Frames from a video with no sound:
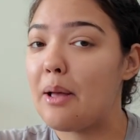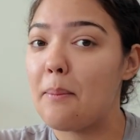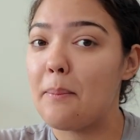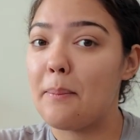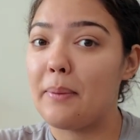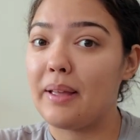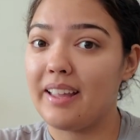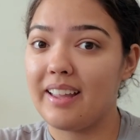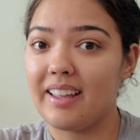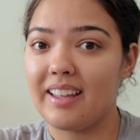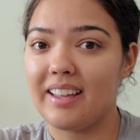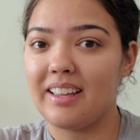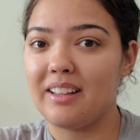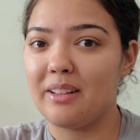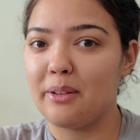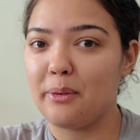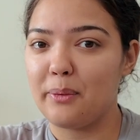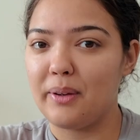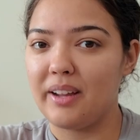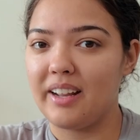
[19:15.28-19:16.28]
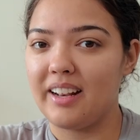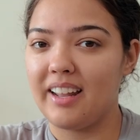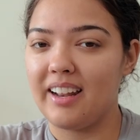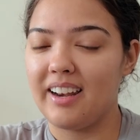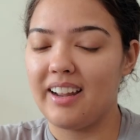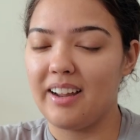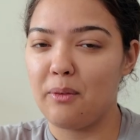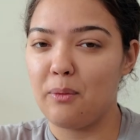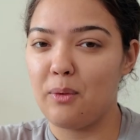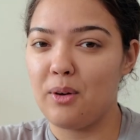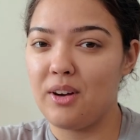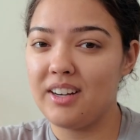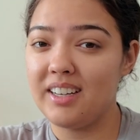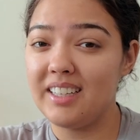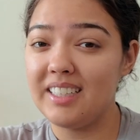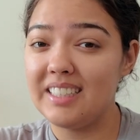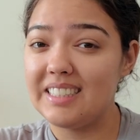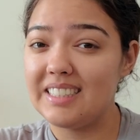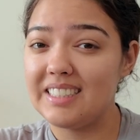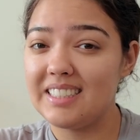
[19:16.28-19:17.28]
make it in the way that I want
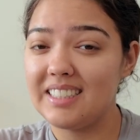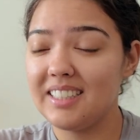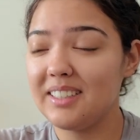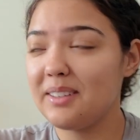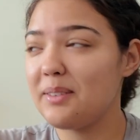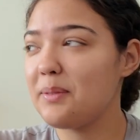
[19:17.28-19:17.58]
it.